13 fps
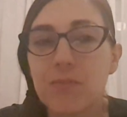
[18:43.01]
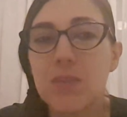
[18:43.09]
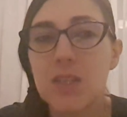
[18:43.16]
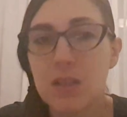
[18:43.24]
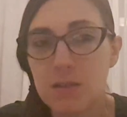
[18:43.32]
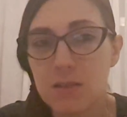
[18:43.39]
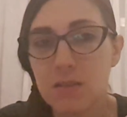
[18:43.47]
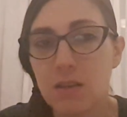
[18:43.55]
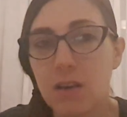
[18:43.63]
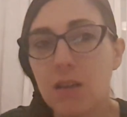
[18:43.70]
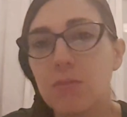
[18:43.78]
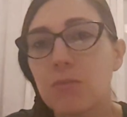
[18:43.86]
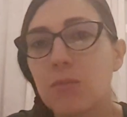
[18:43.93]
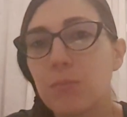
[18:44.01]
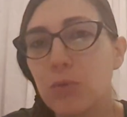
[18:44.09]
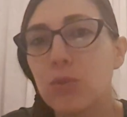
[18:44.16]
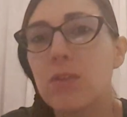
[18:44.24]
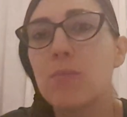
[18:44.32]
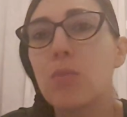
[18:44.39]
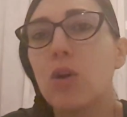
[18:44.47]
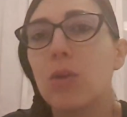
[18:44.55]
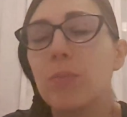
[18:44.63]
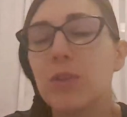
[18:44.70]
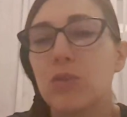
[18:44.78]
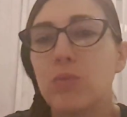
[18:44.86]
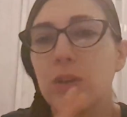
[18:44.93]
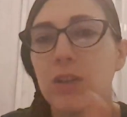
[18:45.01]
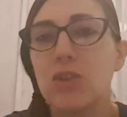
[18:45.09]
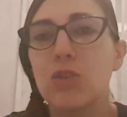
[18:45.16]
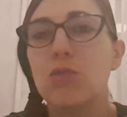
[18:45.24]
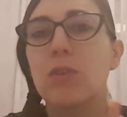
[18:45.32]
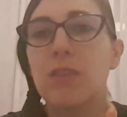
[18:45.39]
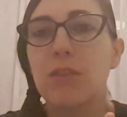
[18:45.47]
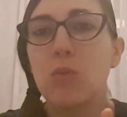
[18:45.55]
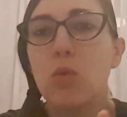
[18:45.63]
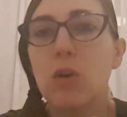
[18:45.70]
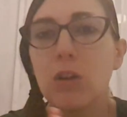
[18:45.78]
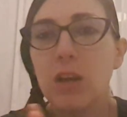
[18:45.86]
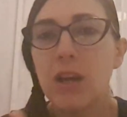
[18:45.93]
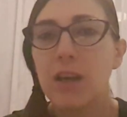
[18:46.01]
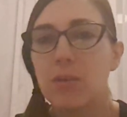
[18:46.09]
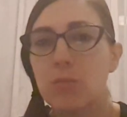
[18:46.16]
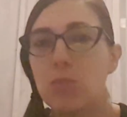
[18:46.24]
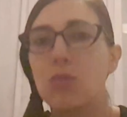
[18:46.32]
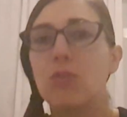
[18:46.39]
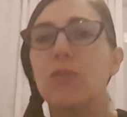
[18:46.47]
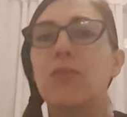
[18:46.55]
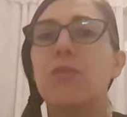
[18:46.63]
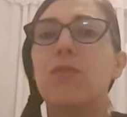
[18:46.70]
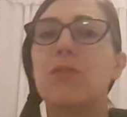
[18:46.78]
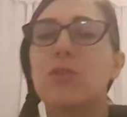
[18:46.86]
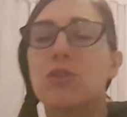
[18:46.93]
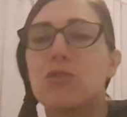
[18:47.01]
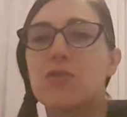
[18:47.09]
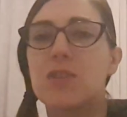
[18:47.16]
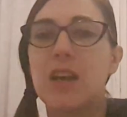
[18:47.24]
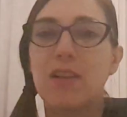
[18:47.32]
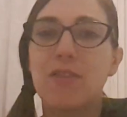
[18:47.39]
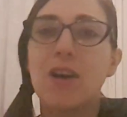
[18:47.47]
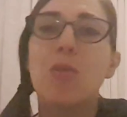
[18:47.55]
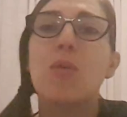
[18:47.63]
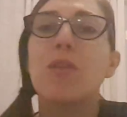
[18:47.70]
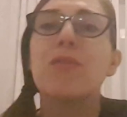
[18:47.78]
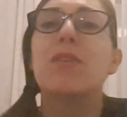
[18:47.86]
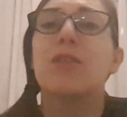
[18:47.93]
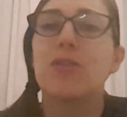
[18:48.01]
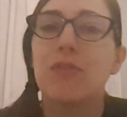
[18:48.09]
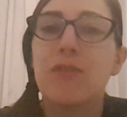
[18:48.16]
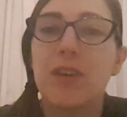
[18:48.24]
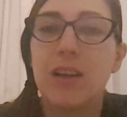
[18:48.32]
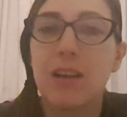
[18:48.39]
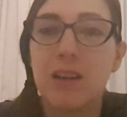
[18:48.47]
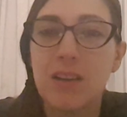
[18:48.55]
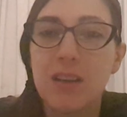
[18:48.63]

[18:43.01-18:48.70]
Just put the ball between you and the wall and move yourself however you feel